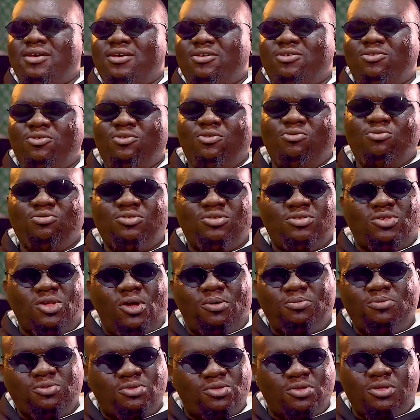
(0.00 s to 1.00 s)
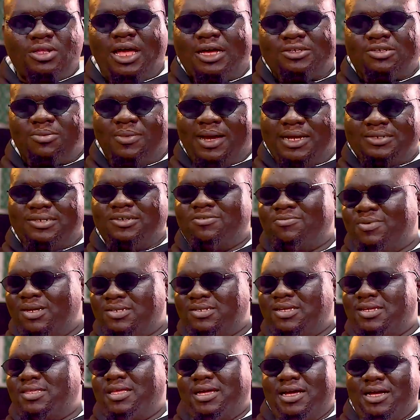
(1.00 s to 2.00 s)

There are some achievements